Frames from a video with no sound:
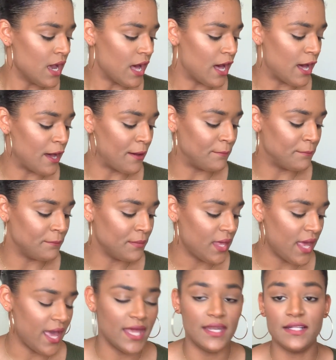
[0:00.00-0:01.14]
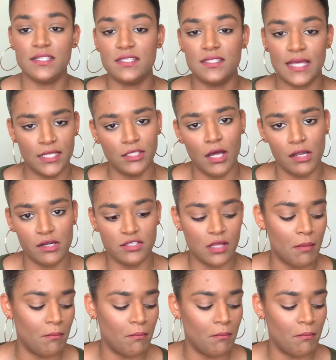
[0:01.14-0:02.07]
And it's $10